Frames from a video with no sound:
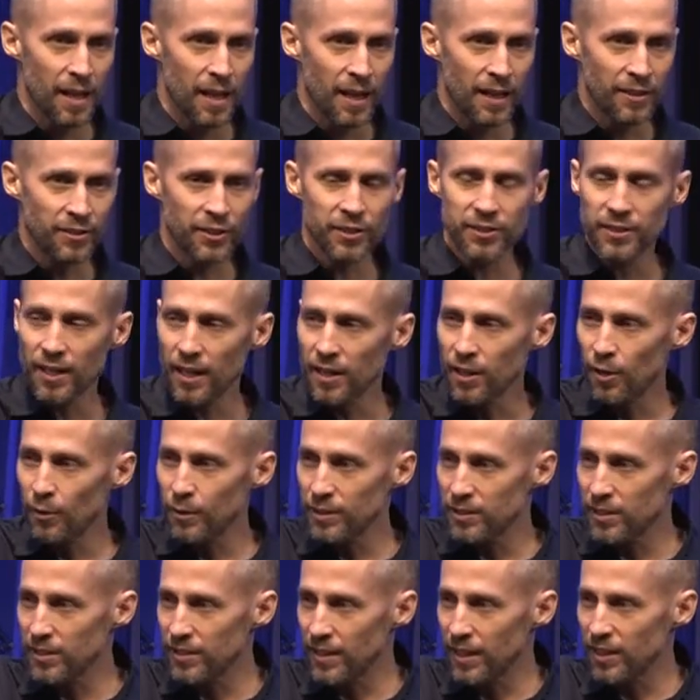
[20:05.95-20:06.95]
And she's not
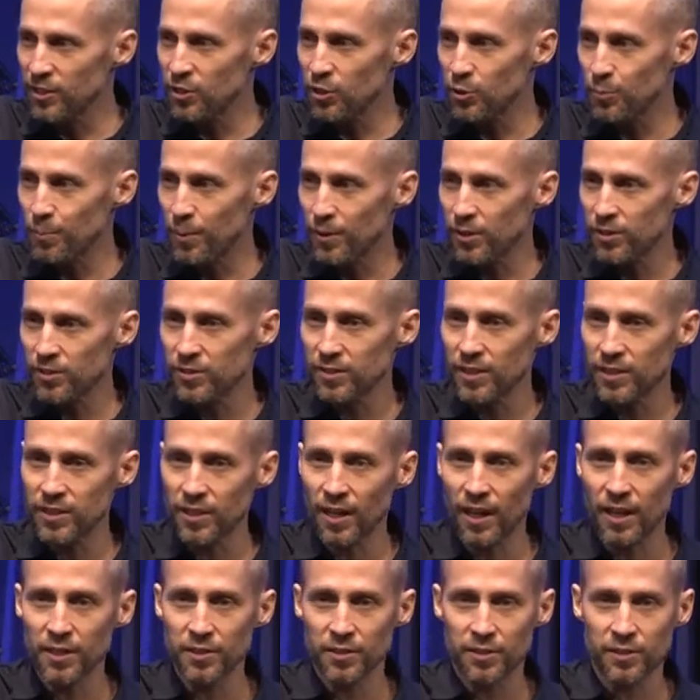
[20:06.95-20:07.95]
always the nicest person to
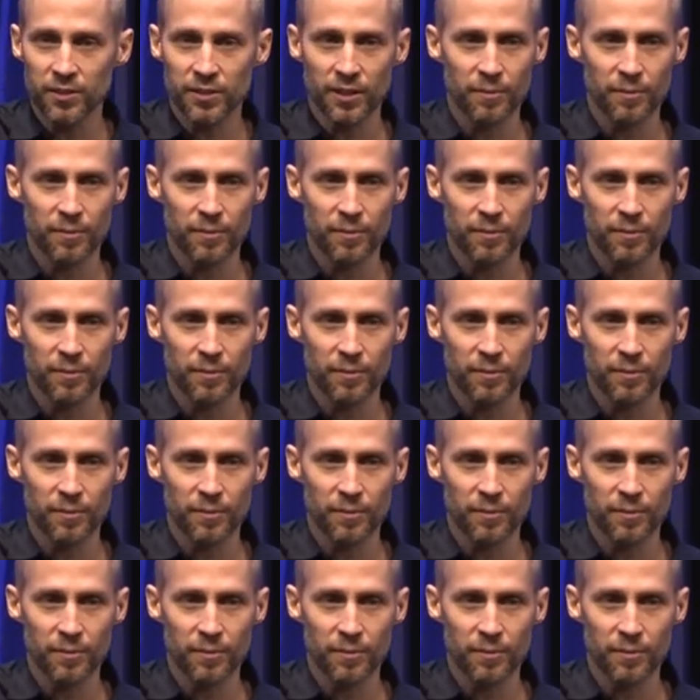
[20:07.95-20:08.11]
talk to.